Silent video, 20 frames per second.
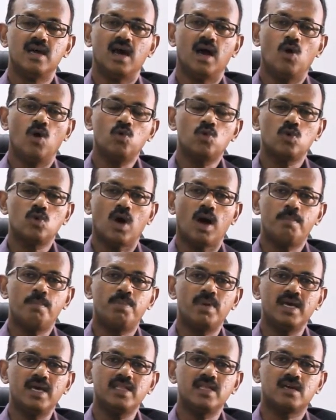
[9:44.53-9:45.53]
how to
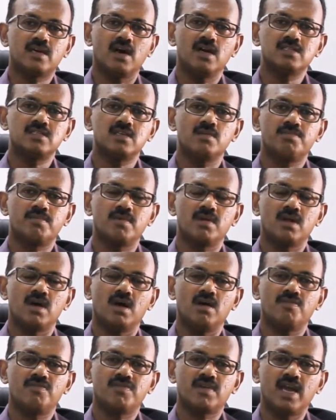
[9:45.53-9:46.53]
apply the concept
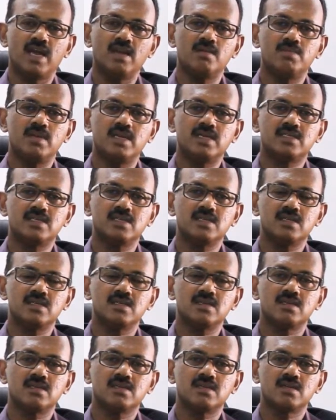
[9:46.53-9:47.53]
of calibration
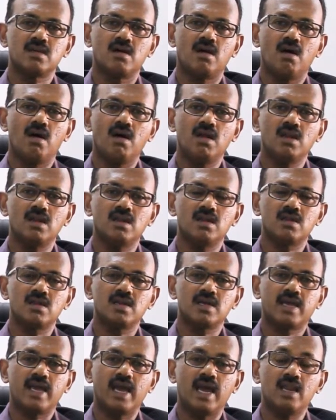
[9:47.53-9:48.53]
on
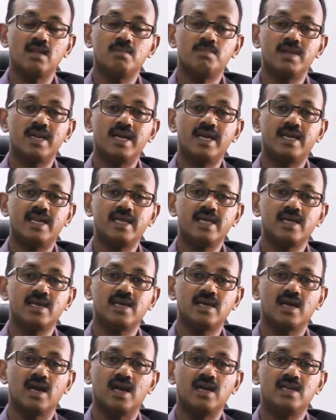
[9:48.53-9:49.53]

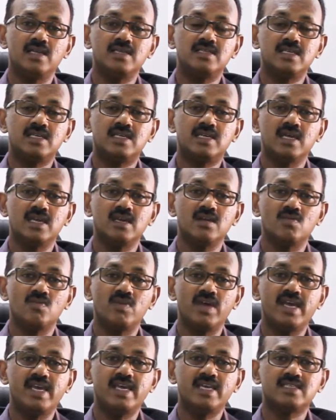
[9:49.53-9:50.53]
calibrating a digital
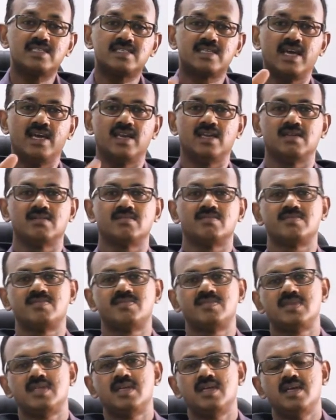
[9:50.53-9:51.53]
weighing scale.
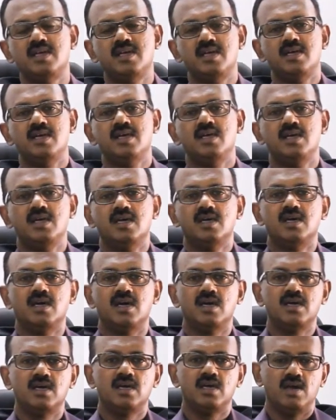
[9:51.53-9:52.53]

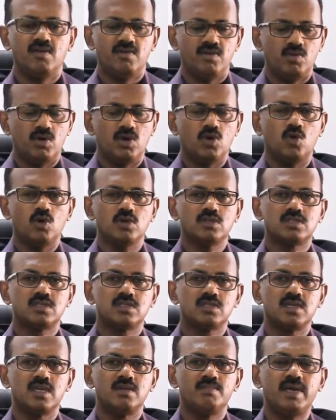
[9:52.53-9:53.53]
Everyone
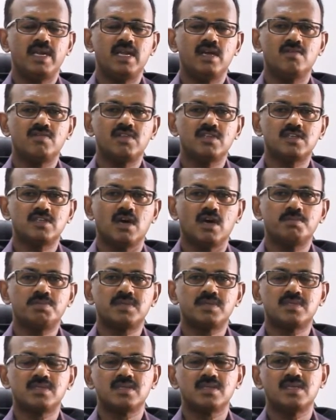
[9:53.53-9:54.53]
knows in many of the
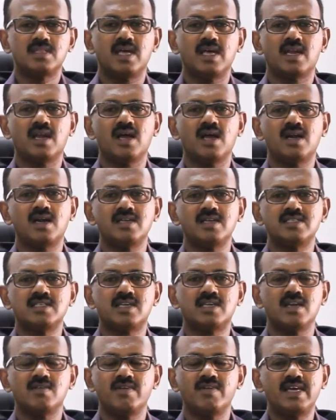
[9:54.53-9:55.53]
shops there are
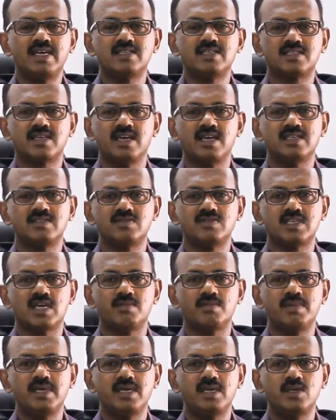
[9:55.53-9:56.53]
digital weighing scales which
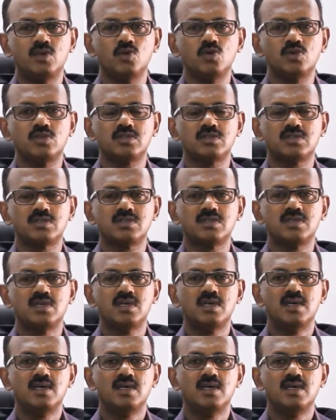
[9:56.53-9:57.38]
are being used.